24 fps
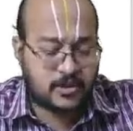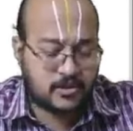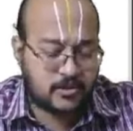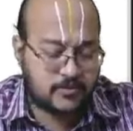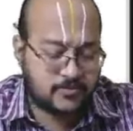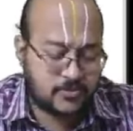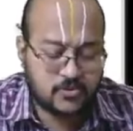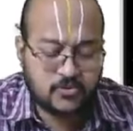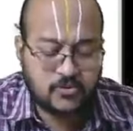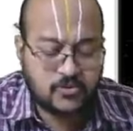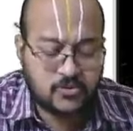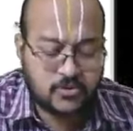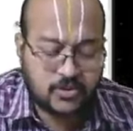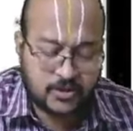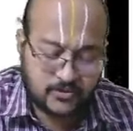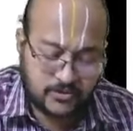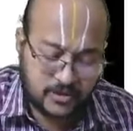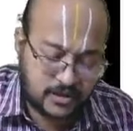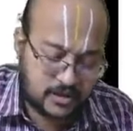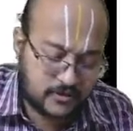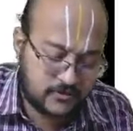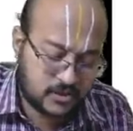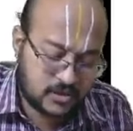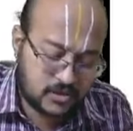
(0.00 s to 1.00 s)
comes to
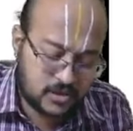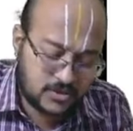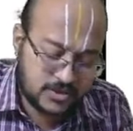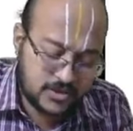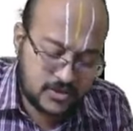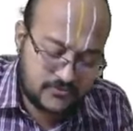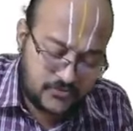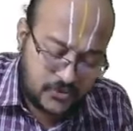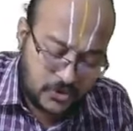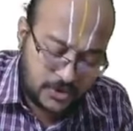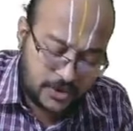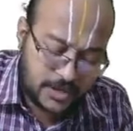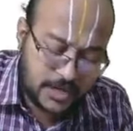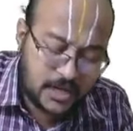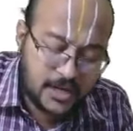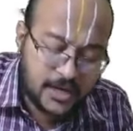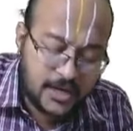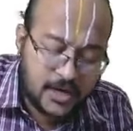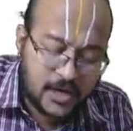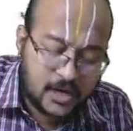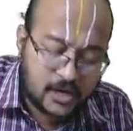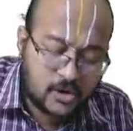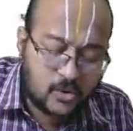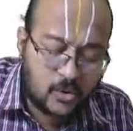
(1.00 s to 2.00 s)
31,040,
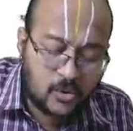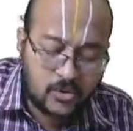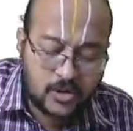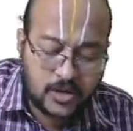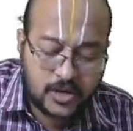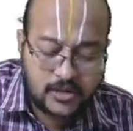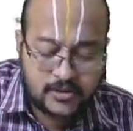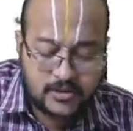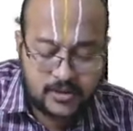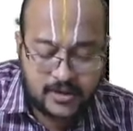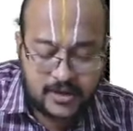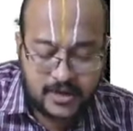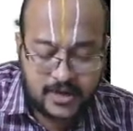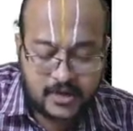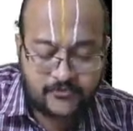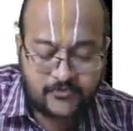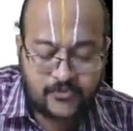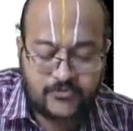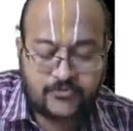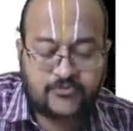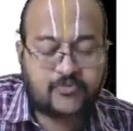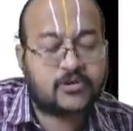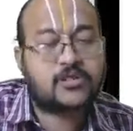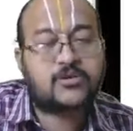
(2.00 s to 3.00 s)
total
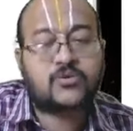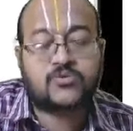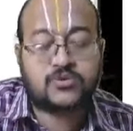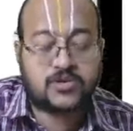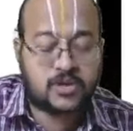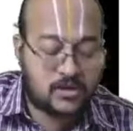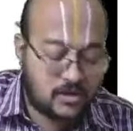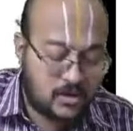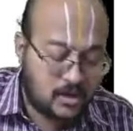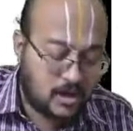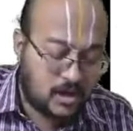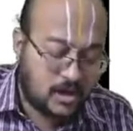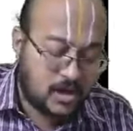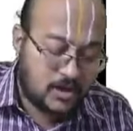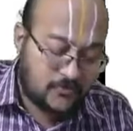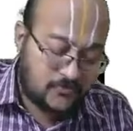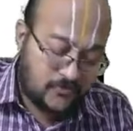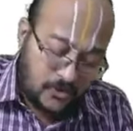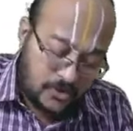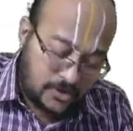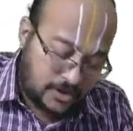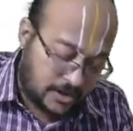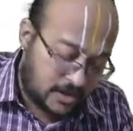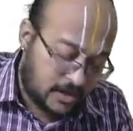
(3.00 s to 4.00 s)

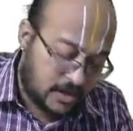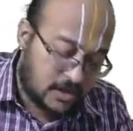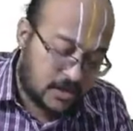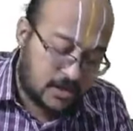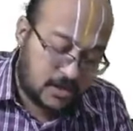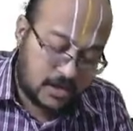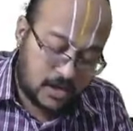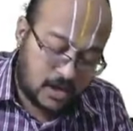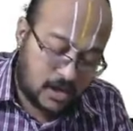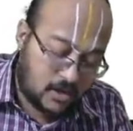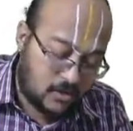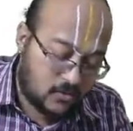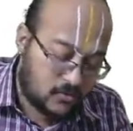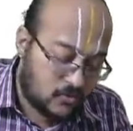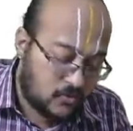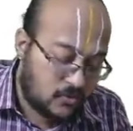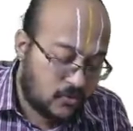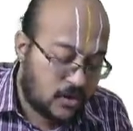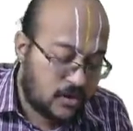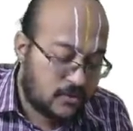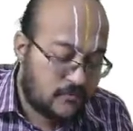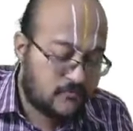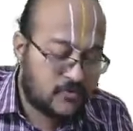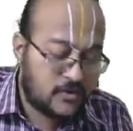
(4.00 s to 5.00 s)
3,51,040. Now
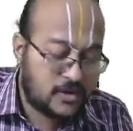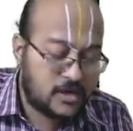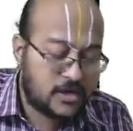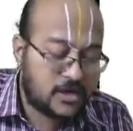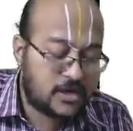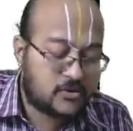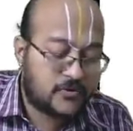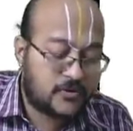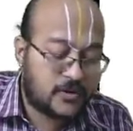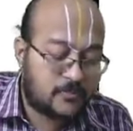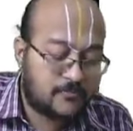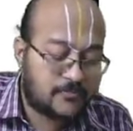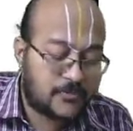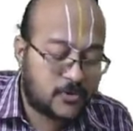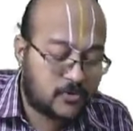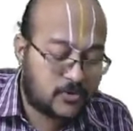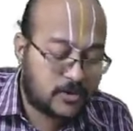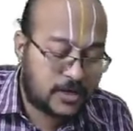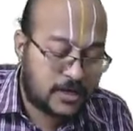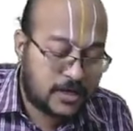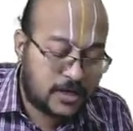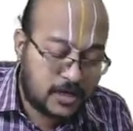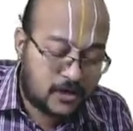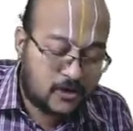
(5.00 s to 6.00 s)
we need to compute
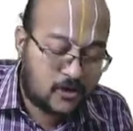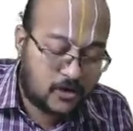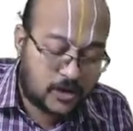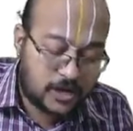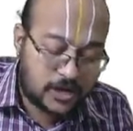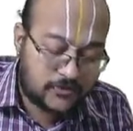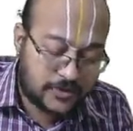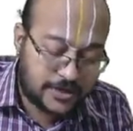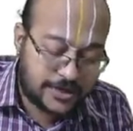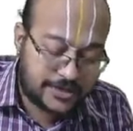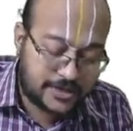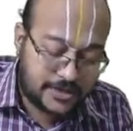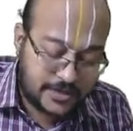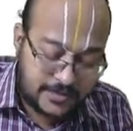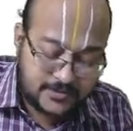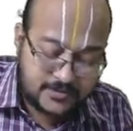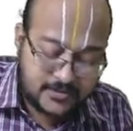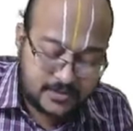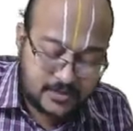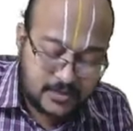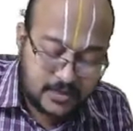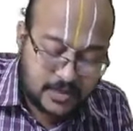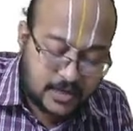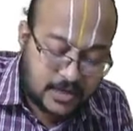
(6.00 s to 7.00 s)
yield on equity shares.
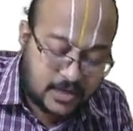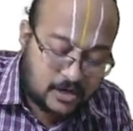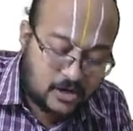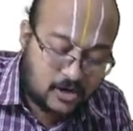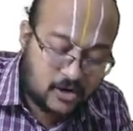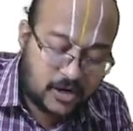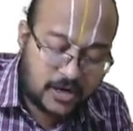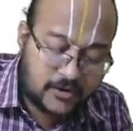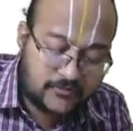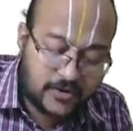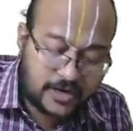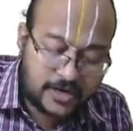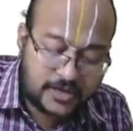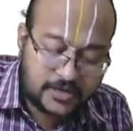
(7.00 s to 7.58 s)
Yield on equity